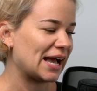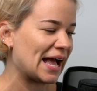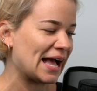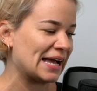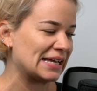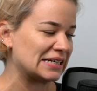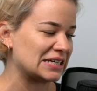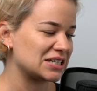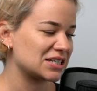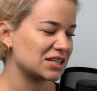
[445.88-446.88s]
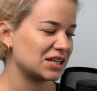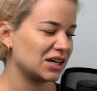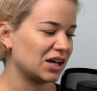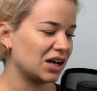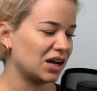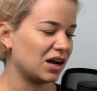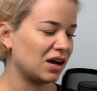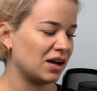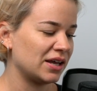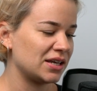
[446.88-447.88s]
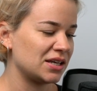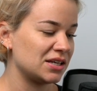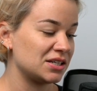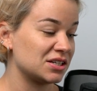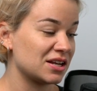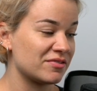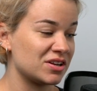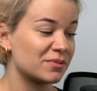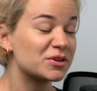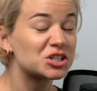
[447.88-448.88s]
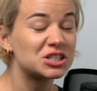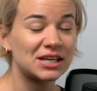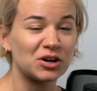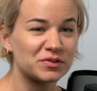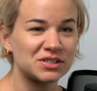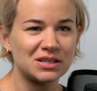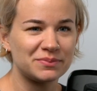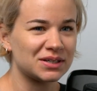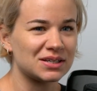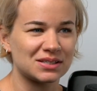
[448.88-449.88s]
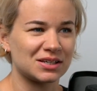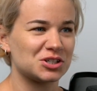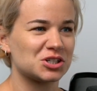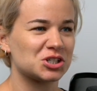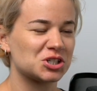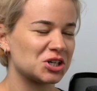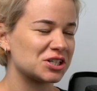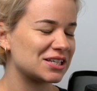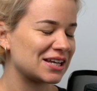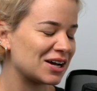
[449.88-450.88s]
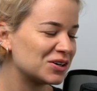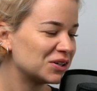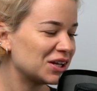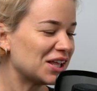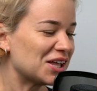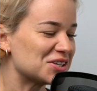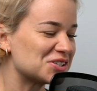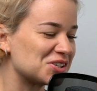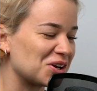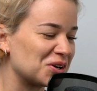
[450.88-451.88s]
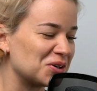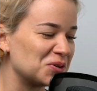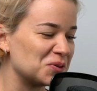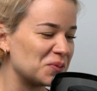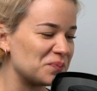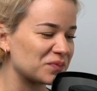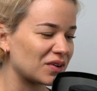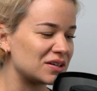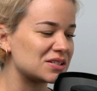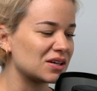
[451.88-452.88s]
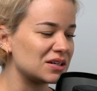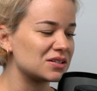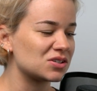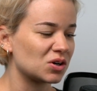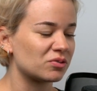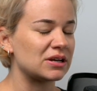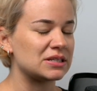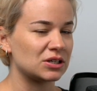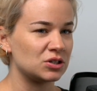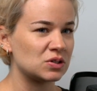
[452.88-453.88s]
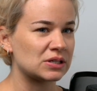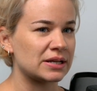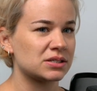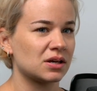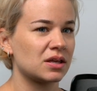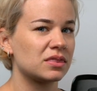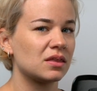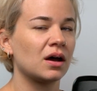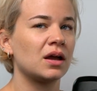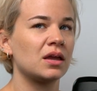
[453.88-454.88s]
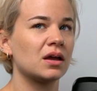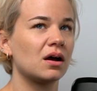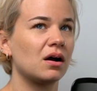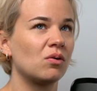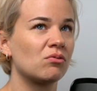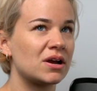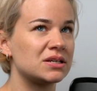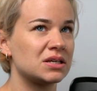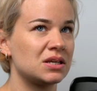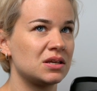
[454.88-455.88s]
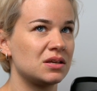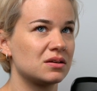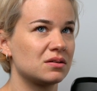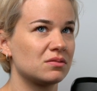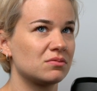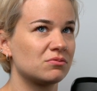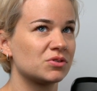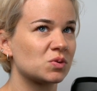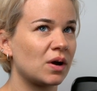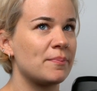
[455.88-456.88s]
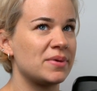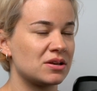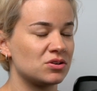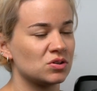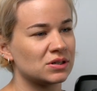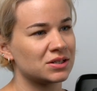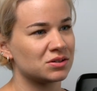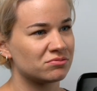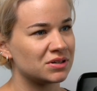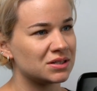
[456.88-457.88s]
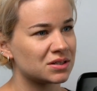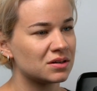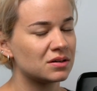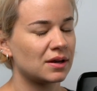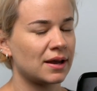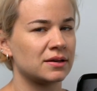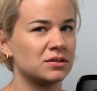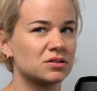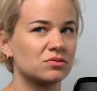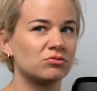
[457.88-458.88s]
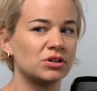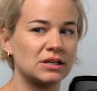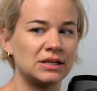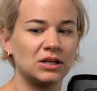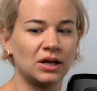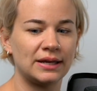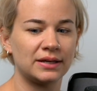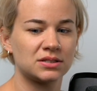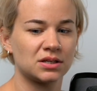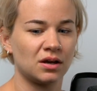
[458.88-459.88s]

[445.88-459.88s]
and I didn't have any commissions yet, obviously, because I just started out. So I decided to start writing a newsletter. I already was quite a big newsletter reader and really liked